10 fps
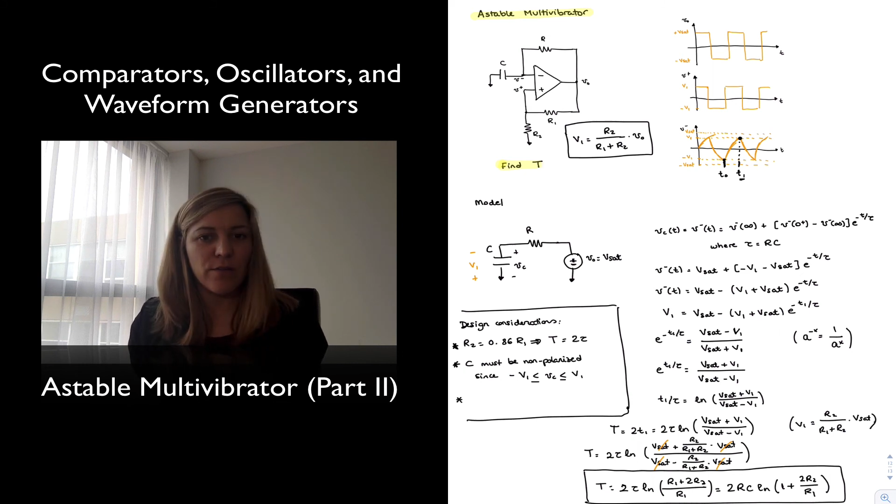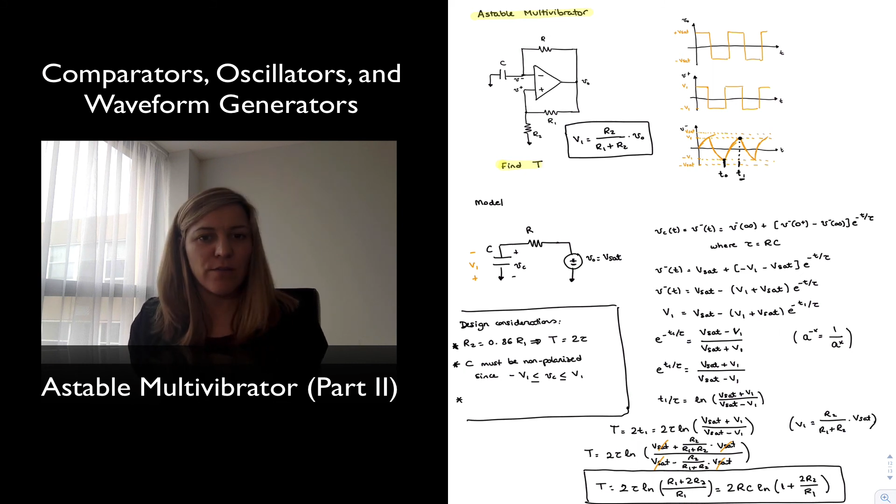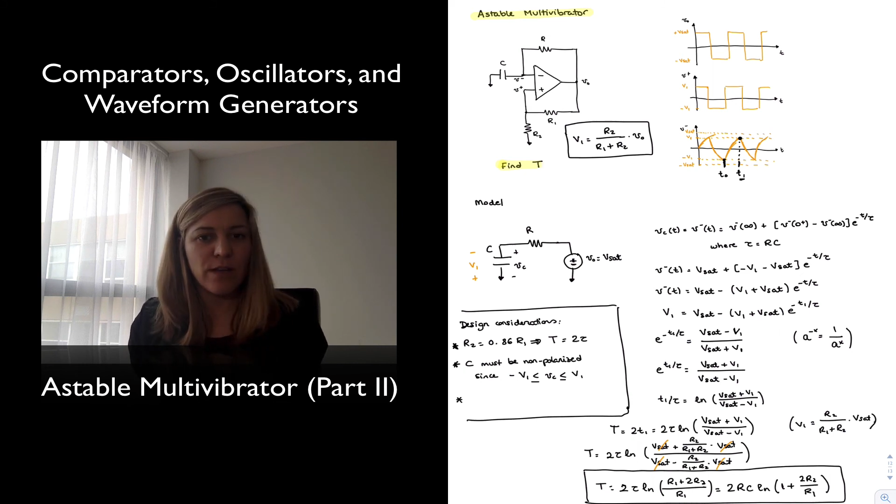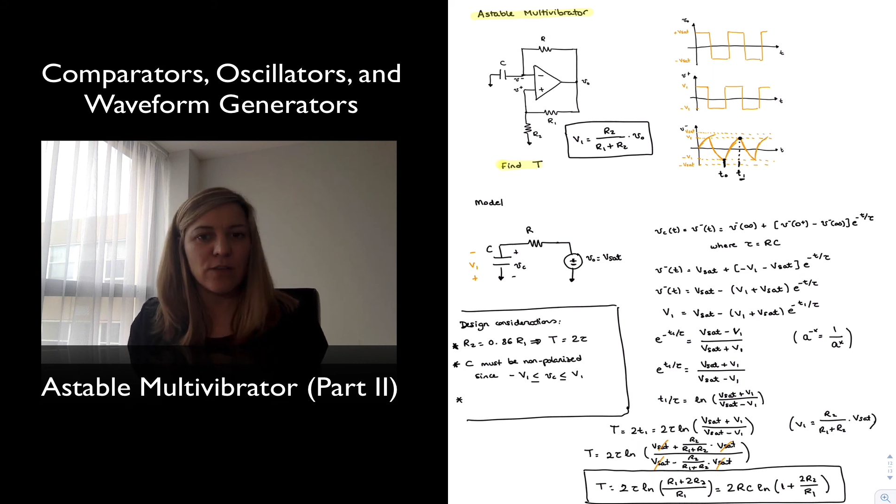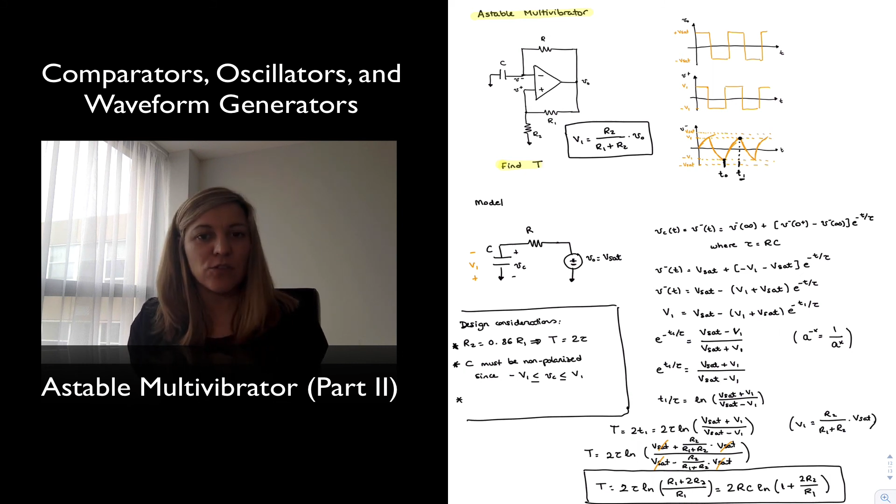
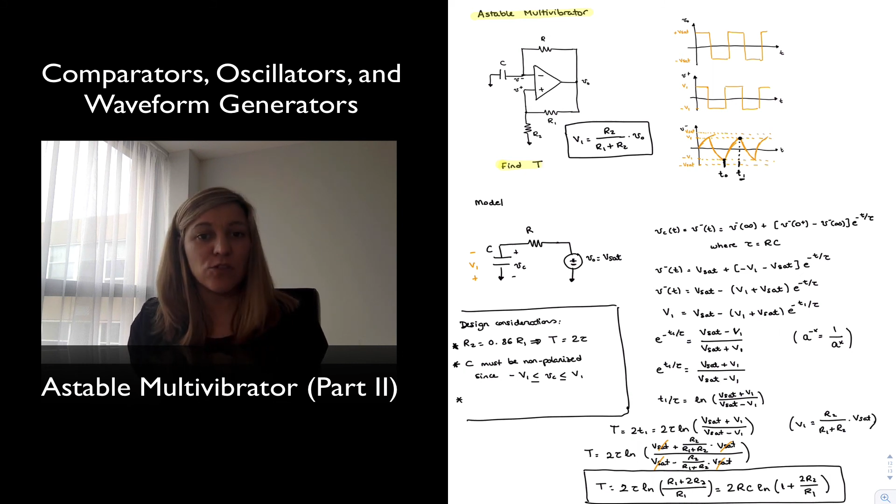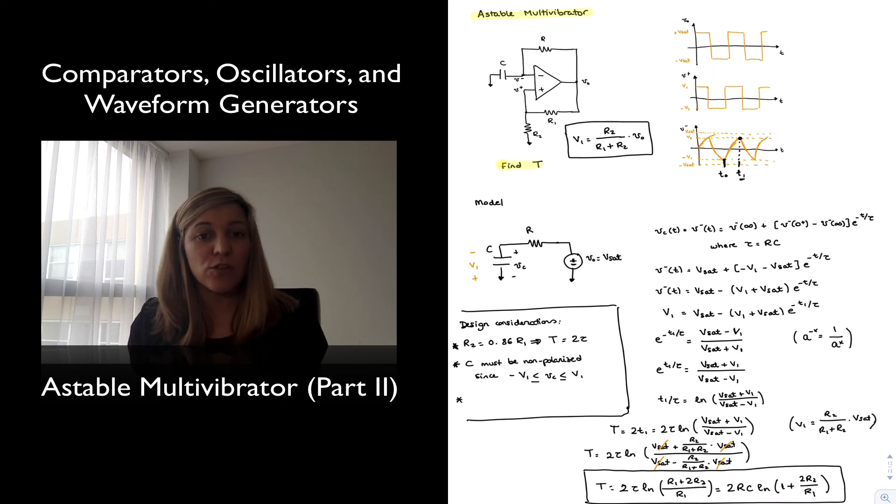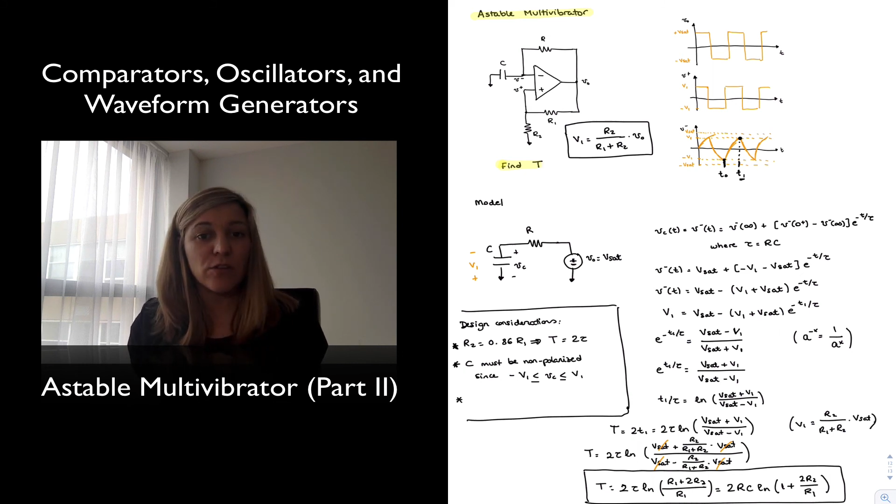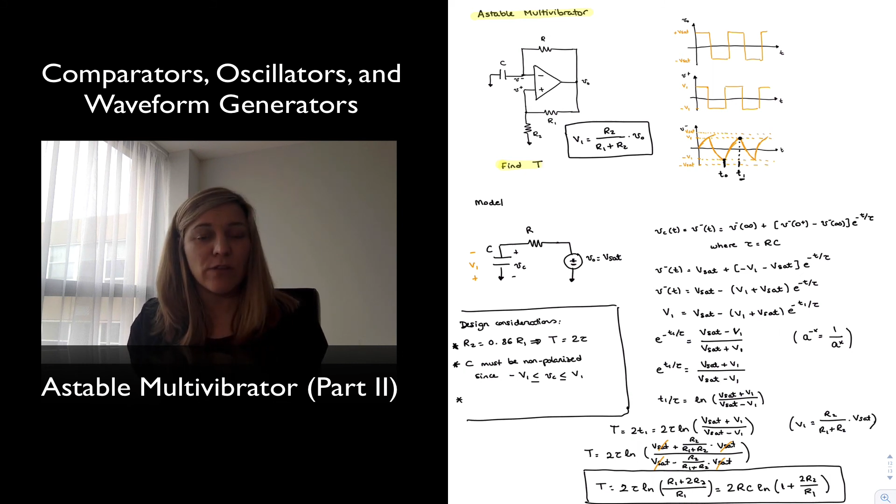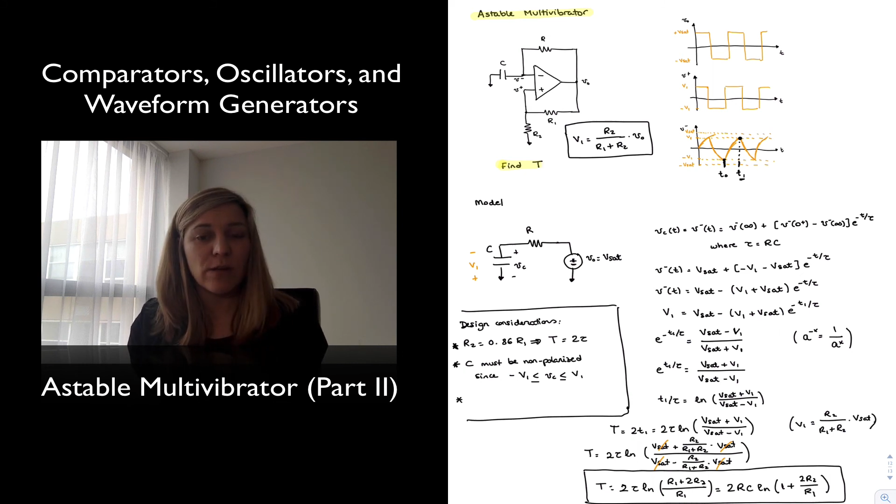values
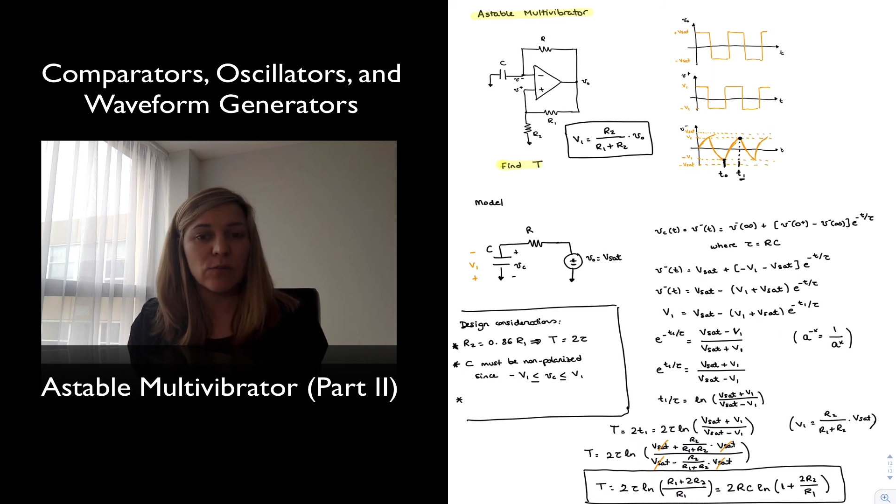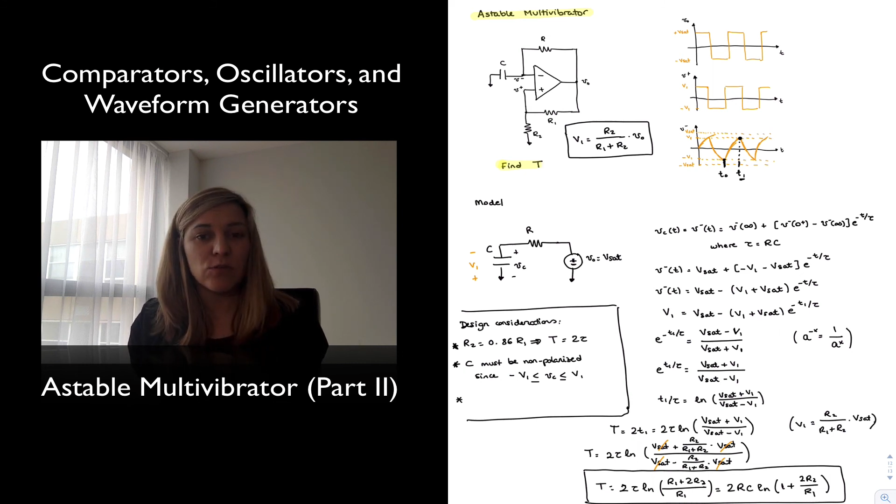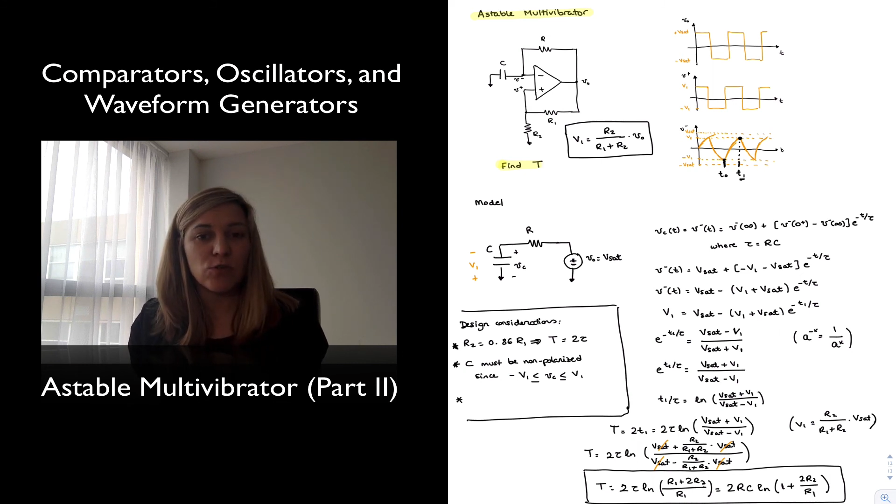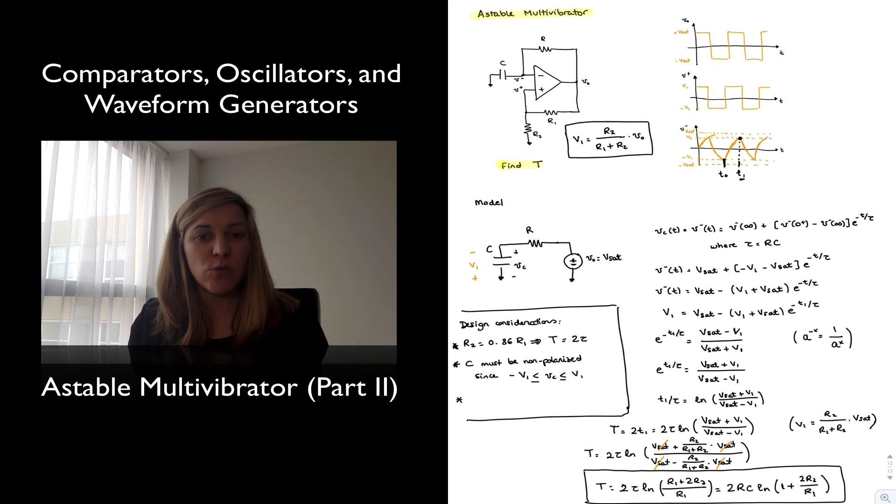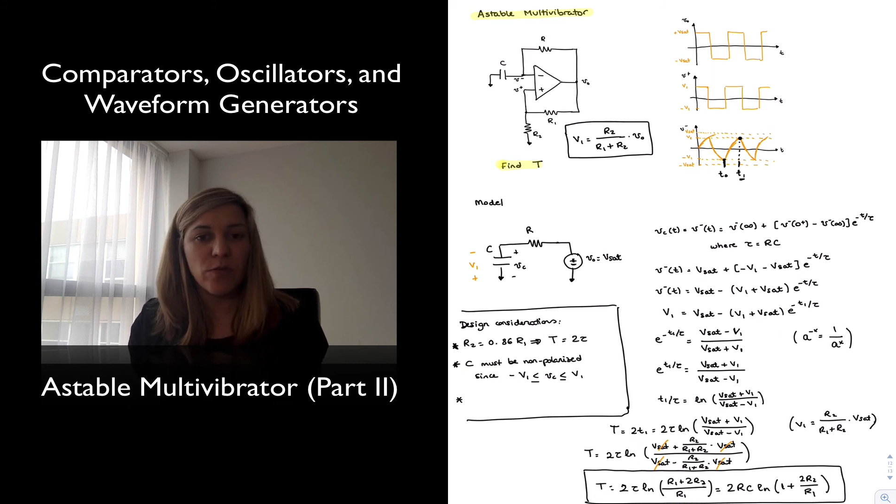all around
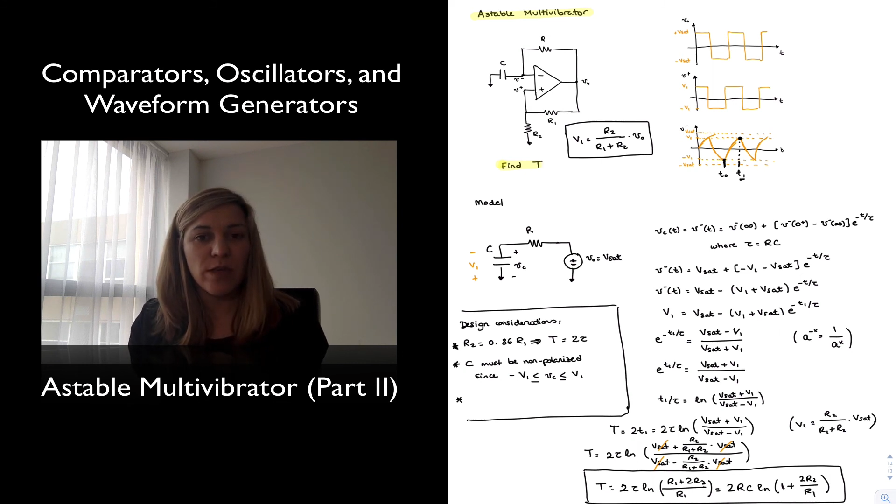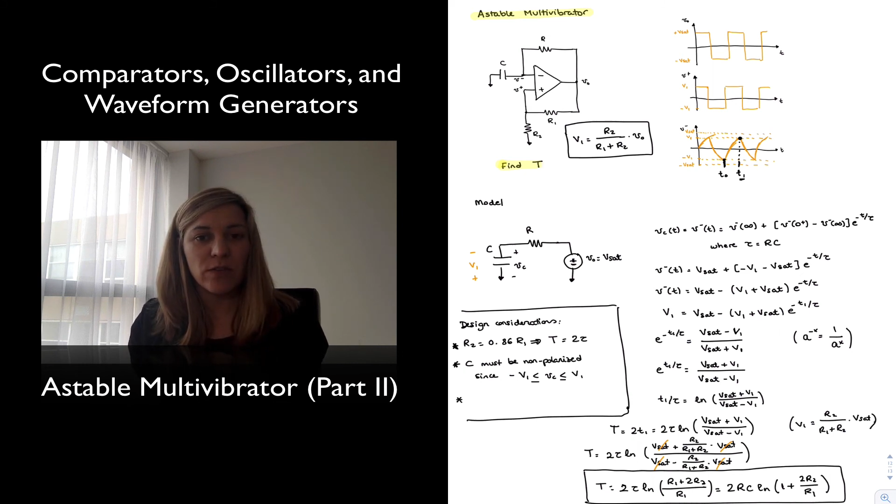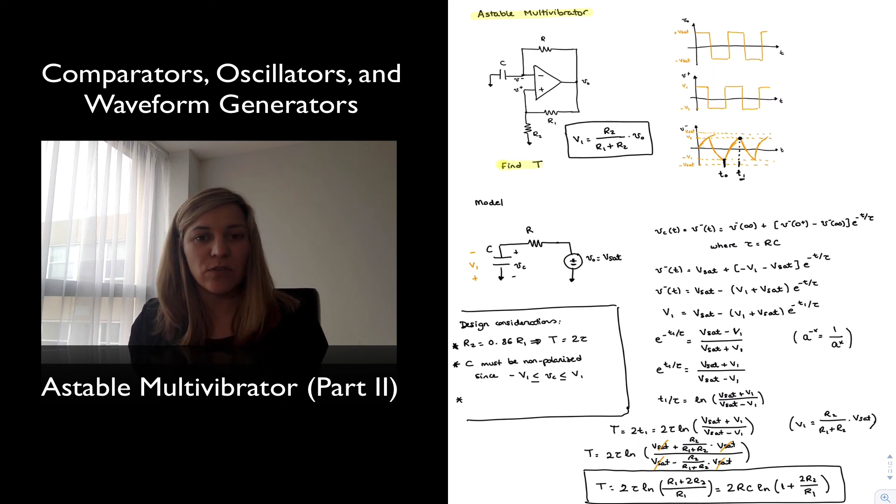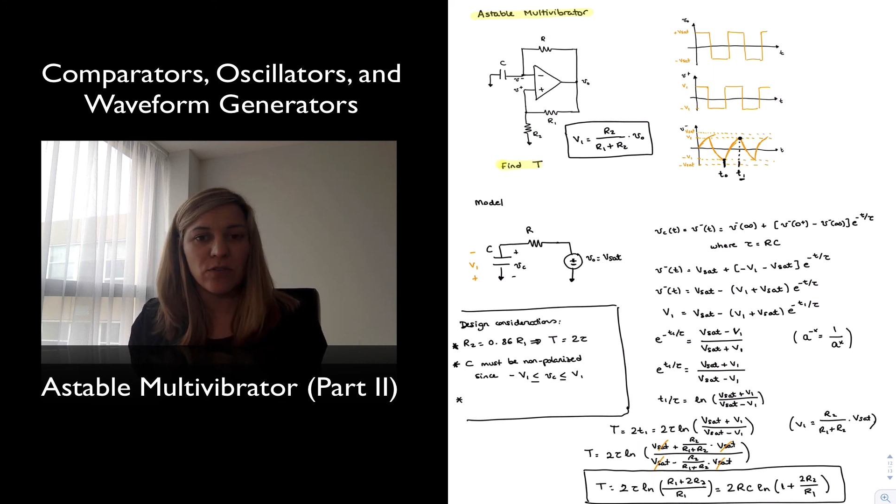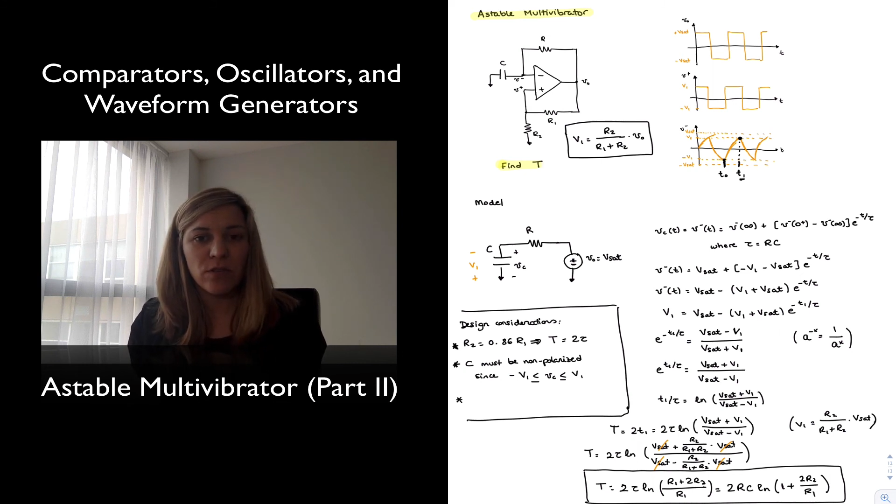so
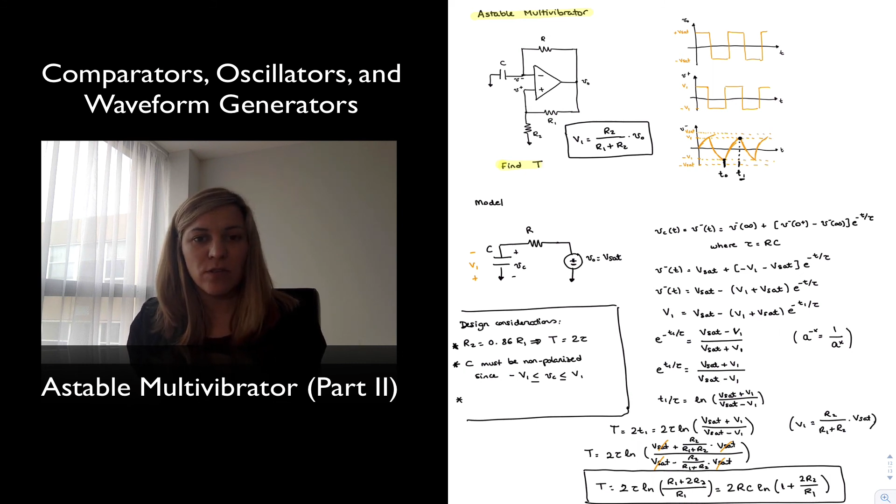that